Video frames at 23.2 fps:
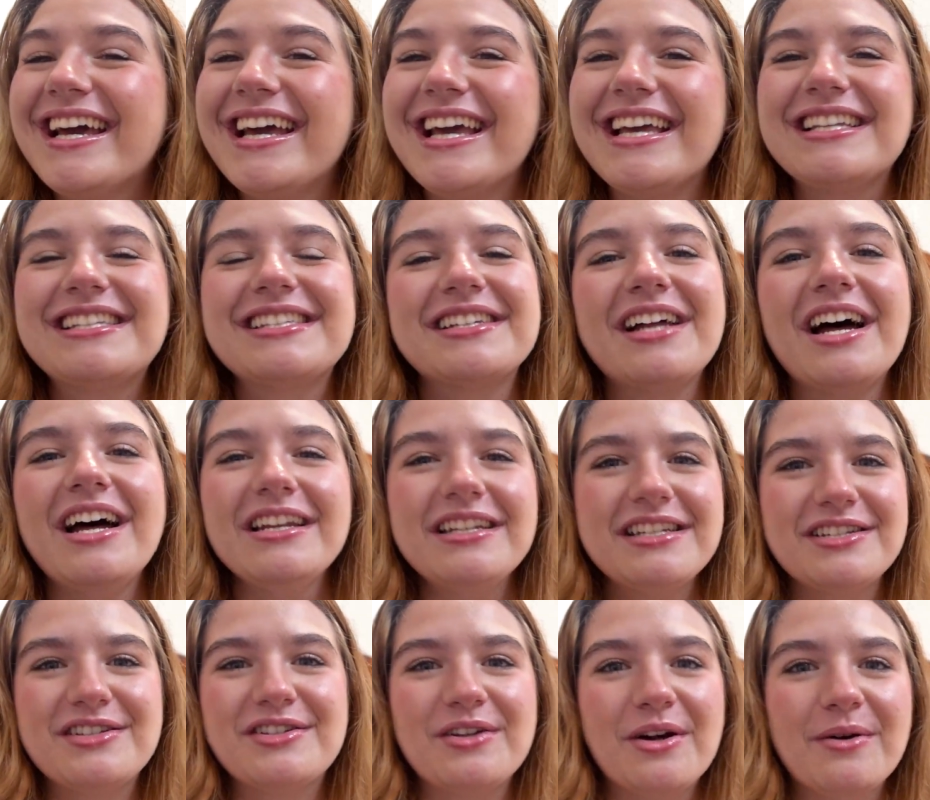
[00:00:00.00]
it's not
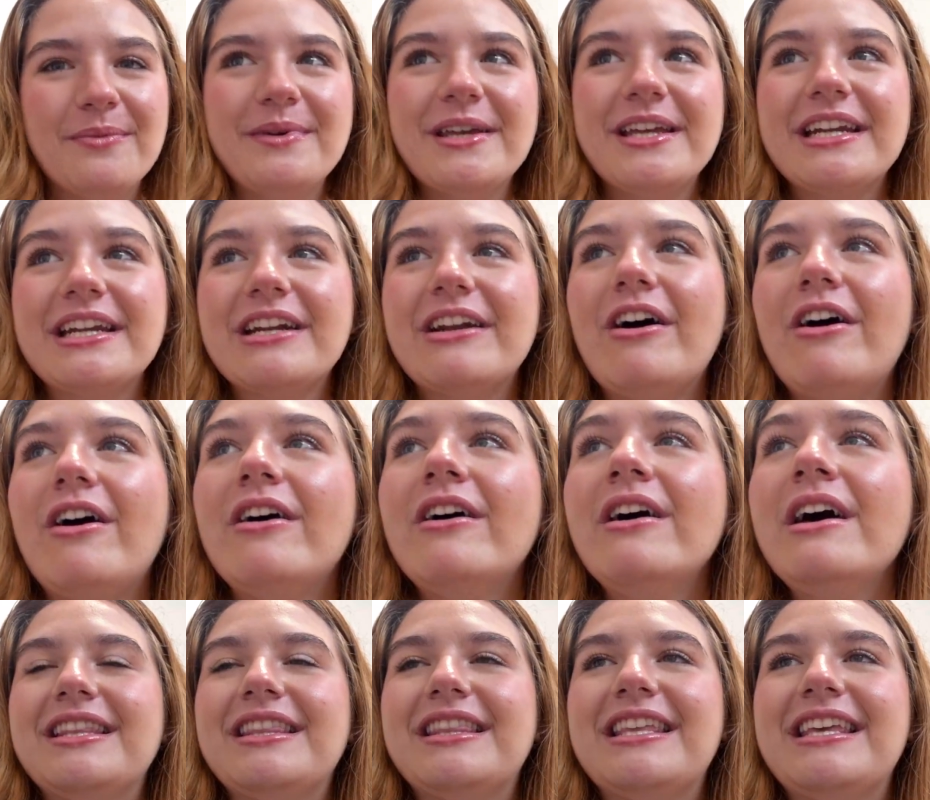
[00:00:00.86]
dystopian at
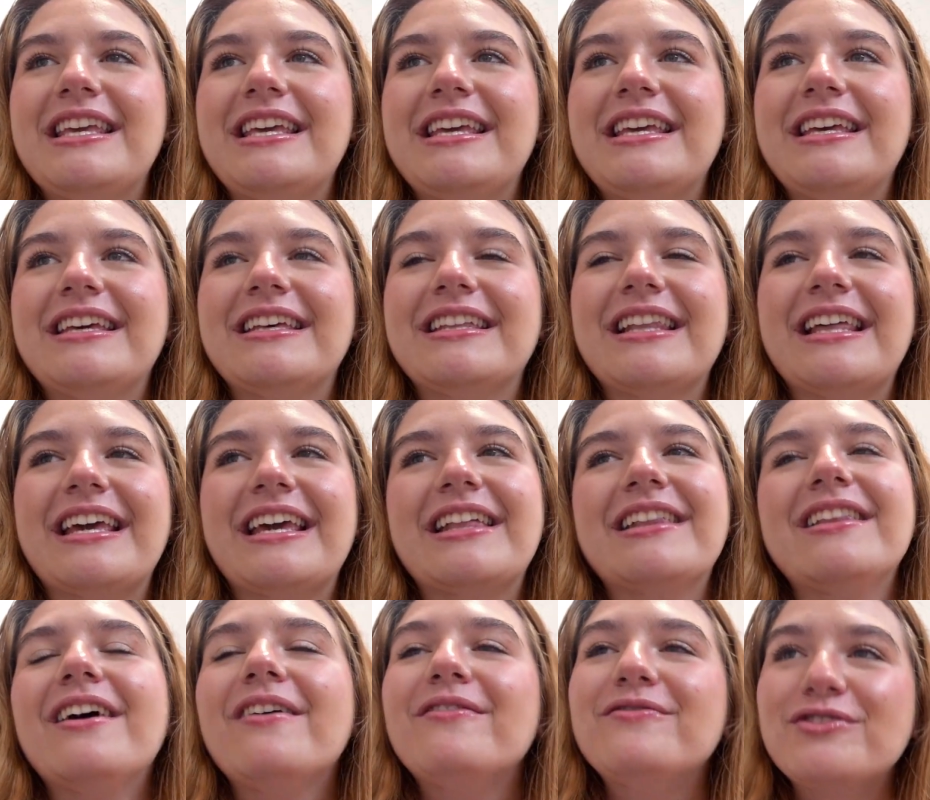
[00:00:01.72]
all. The
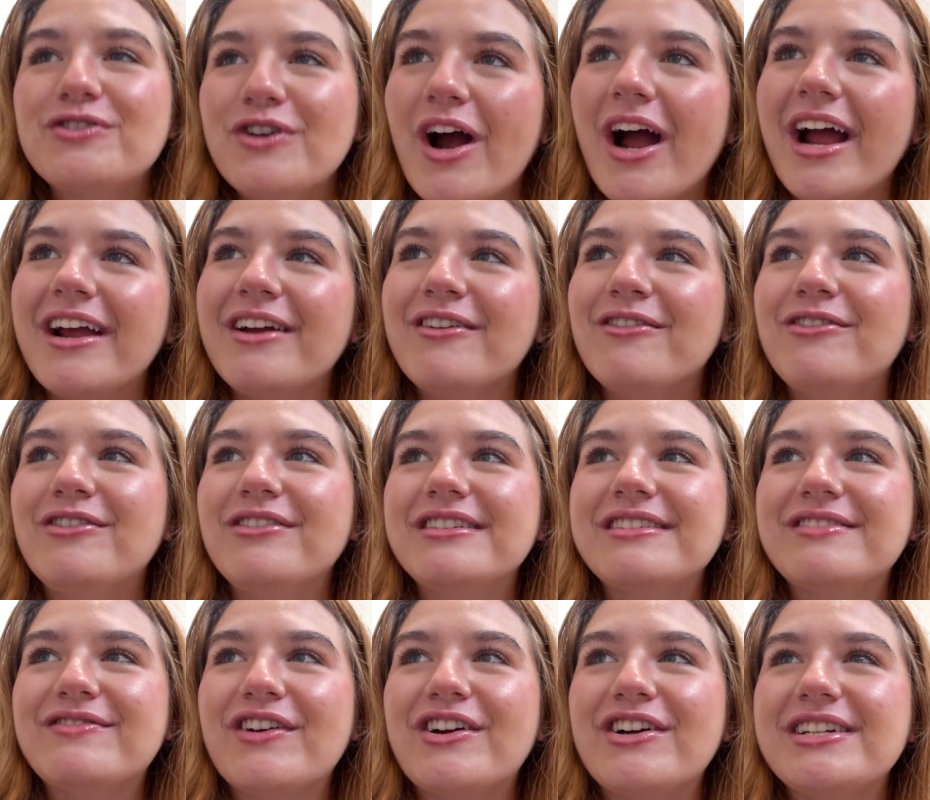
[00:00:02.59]
like love triangle
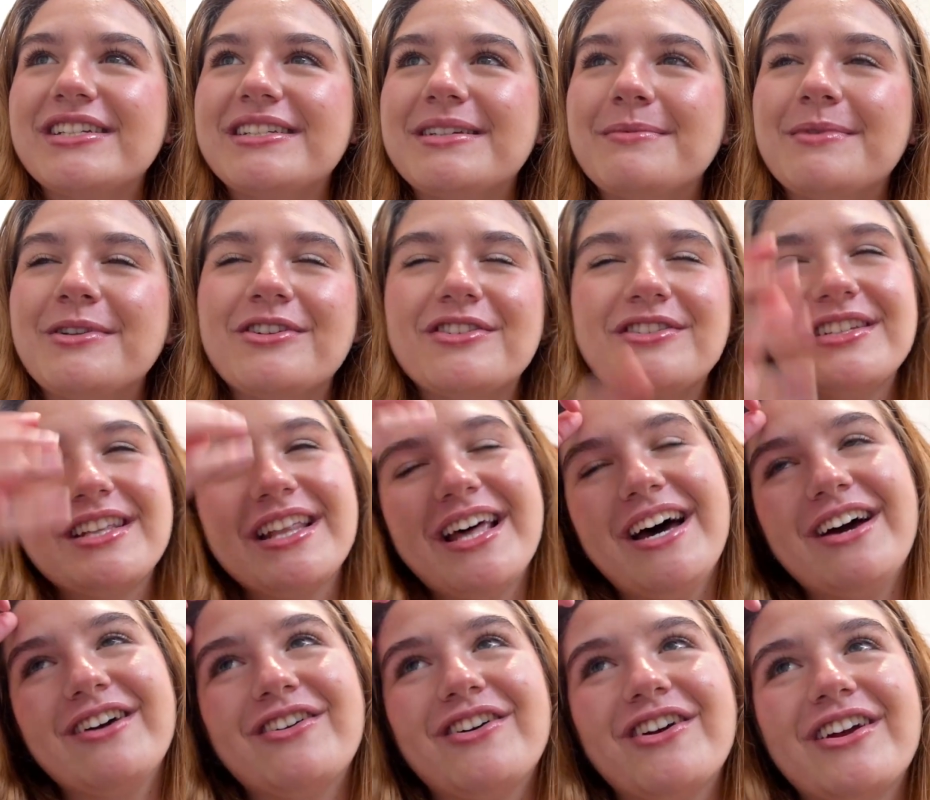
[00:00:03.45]
is very similar to the
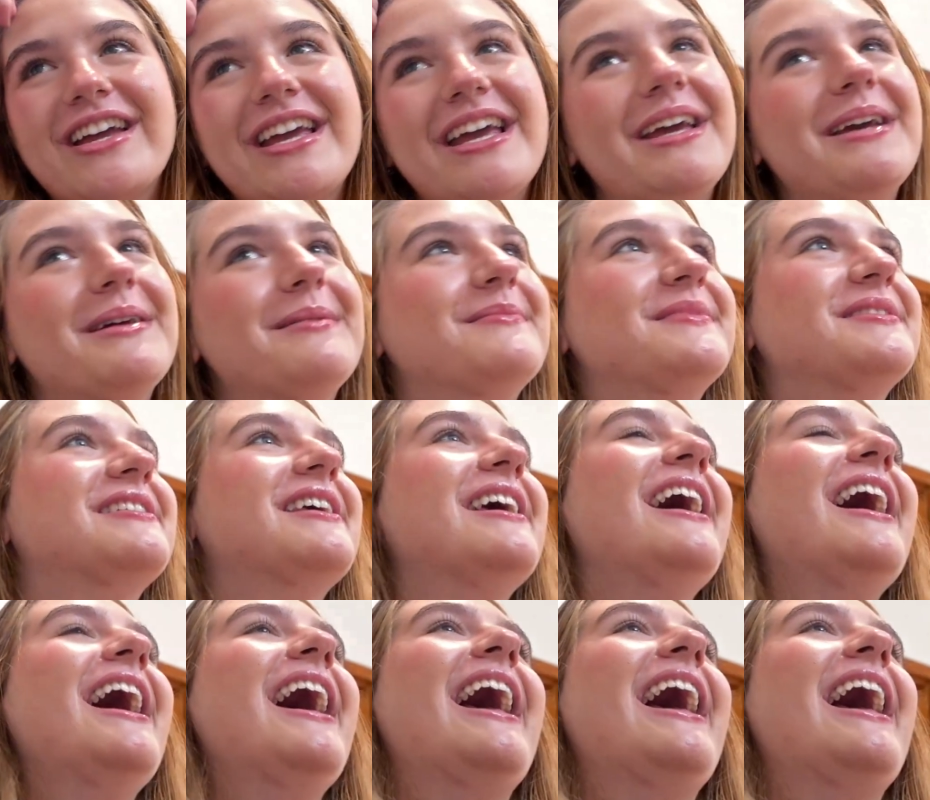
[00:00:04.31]
Hunger Games,